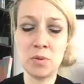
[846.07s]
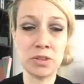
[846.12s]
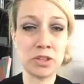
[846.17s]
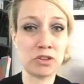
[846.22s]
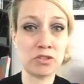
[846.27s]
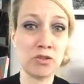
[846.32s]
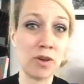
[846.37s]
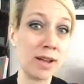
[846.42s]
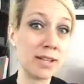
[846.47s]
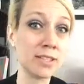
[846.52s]
what the
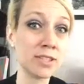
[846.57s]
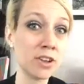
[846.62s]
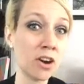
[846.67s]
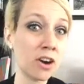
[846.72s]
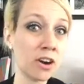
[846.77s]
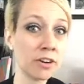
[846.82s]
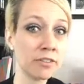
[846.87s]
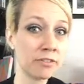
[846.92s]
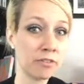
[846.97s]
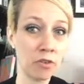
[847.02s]
trends
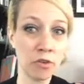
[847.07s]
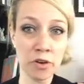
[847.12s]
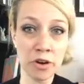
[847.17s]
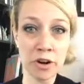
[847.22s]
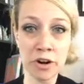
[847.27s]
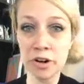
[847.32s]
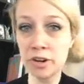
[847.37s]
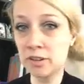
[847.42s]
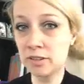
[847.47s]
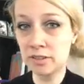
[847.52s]
are
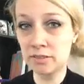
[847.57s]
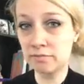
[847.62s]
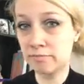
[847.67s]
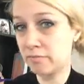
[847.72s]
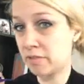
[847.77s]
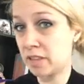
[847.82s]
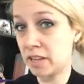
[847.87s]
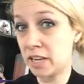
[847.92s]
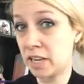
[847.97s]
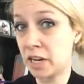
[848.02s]
for
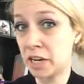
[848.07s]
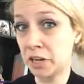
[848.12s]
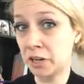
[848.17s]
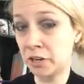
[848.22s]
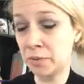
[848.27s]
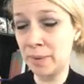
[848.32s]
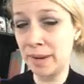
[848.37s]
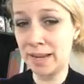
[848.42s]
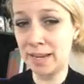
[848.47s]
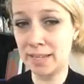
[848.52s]
the
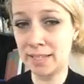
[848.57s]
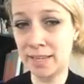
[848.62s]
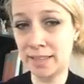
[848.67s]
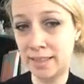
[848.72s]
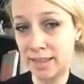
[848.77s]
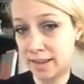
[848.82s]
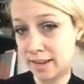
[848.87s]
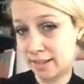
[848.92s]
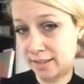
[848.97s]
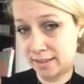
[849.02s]
year, because I
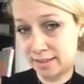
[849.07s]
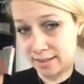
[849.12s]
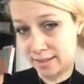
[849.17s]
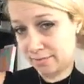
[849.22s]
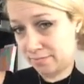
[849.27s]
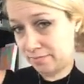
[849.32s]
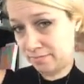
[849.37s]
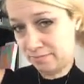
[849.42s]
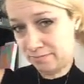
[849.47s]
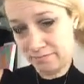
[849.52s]
think
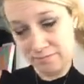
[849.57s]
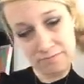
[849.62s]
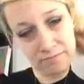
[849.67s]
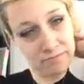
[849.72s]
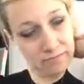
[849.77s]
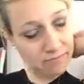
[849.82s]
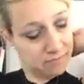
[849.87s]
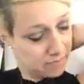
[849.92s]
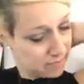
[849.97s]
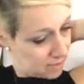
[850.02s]

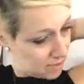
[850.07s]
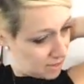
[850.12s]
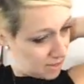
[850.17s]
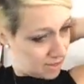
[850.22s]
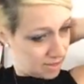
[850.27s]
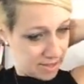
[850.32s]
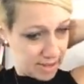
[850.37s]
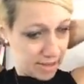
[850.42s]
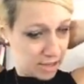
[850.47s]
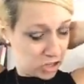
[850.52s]

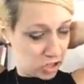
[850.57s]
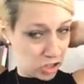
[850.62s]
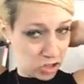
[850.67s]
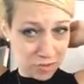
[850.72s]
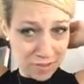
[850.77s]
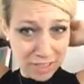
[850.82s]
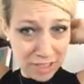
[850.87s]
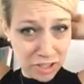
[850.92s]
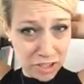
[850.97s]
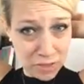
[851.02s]
that it should
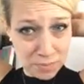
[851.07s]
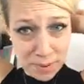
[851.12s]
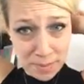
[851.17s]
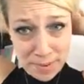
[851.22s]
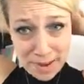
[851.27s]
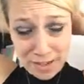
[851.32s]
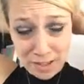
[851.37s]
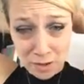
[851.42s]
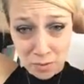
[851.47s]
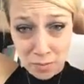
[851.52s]
really just be
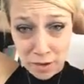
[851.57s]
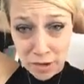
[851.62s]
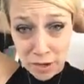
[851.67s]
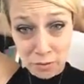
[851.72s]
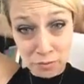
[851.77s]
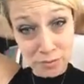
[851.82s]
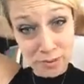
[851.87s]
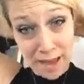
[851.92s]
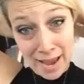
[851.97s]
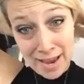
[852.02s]
based on what
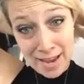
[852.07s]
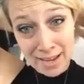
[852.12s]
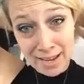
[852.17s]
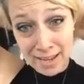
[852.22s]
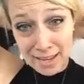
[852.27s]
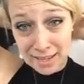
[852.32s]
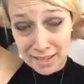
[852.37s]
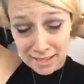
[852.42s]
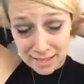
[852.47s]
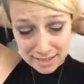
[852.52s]
you
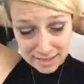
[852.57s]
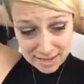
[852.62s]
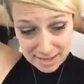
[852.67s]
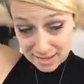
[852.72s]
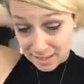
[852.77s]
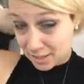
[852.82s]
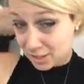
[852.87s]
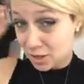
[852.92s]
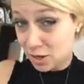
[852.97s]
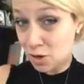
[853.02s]
like.
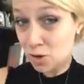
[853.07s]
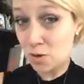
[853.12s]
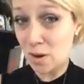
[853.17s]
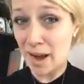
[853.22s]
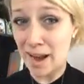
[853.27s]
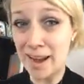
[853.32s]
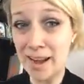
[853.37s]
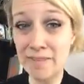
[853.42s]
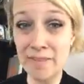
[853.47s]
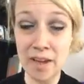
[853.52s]
So
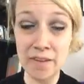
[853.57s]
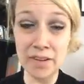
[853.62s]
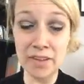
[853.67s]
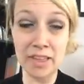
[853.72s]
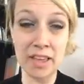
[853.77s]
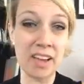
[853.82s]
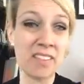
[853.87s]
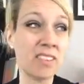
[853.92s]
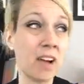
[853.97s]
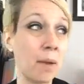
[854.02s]
I have
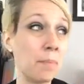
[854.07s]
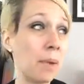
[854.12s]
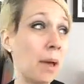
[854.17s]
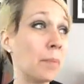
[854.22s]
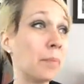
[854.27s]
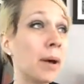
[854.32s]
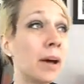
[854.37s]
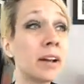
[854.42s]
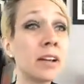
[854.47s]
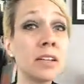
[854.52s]
everything. I've got
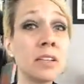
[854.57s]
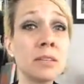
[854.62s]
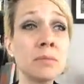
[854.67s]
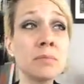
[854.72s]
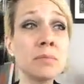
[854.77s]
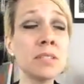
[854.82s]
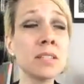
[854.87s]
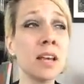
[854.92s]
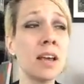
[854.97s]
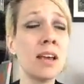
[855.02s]
bell
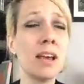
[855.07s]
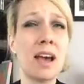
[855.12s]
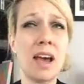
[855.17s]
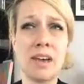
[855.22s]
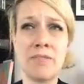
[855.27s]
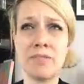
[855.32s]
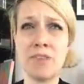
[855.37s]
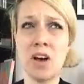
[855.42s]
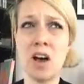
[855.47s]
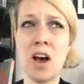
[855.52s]
bottoms,
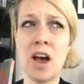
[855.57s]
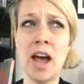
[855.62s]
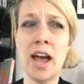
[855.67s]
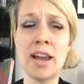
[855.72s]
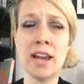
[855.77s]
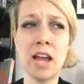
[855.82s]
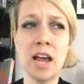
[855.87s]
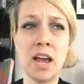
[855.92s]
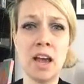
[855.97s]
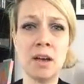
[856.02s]
I've
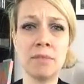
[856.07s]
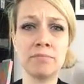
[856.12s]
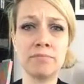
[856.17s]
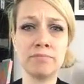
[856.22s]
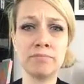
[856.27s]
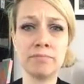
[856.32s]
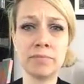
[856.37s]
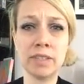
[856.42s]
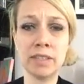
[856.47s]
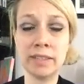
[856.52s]
got
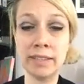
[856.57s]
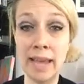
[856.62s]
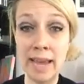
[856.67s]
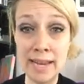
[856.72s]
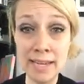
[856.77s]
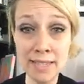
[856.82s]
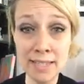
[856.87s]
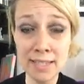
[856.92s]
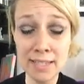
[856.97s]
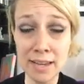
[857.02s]

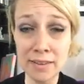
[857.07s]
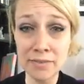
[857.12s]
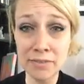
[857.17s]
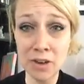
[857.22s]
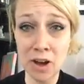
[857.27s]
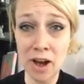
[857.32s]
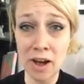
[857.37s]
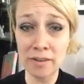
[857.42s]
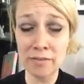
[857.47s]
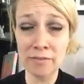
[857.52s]
lace, I've
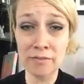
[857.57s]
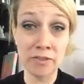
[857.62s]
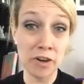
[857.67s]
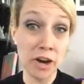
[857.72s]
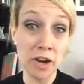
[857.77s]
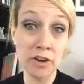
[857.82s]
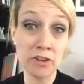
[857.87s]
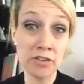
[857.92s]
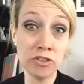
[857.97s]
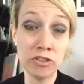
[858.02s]
got
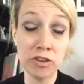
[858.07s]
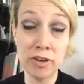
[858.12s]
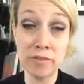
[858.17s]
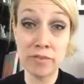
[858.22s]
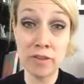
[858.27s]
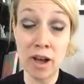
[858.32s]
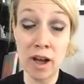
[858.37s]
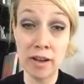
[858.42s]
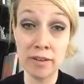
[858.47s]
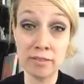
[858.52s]
fringe,
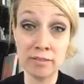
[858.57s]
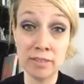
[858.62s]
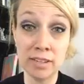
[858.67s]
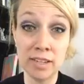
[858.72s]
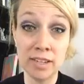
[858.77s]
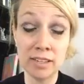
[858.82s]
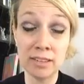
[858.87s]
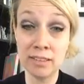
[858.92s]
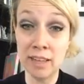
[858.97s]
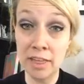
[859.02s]
I've got
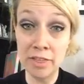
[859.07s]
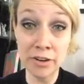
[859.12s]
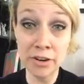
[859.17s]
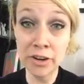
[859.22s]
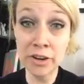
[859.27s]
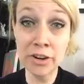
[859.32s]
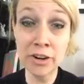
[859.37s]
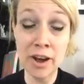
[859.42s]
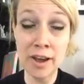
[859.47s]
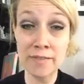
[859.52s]

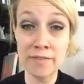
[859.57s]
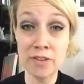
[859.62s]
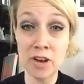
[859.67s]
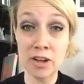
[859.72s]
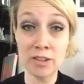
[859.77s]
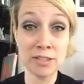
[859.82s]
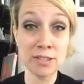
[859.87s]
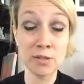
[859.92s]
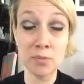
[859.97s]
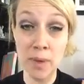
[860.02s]
leather, I've
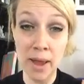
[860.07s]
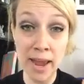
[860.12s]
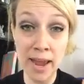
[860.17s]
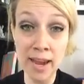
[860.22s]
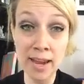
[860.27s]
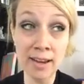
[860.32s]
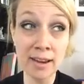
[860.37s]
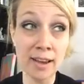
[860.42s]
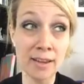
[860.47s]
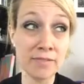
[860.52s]
got
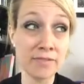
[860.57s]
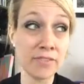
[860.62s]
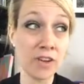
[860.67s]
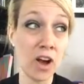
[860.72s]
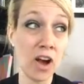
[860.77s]
suede, I